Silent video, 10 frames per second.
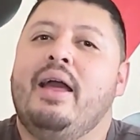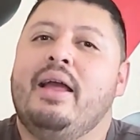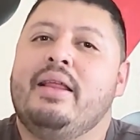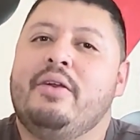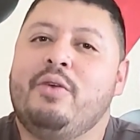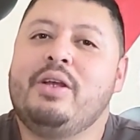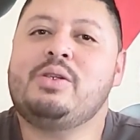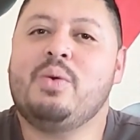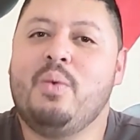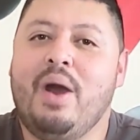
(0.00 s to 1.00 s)
the
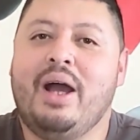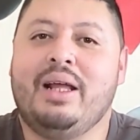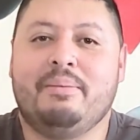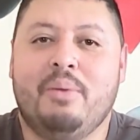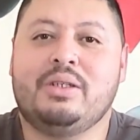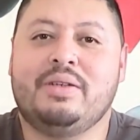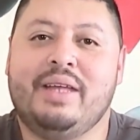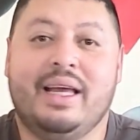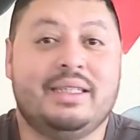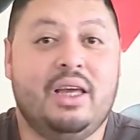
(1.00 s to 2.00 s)
reason why most of
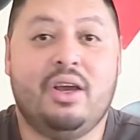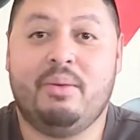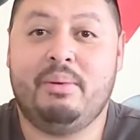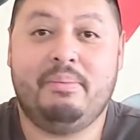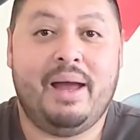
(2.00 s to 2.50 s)
the guests keep coming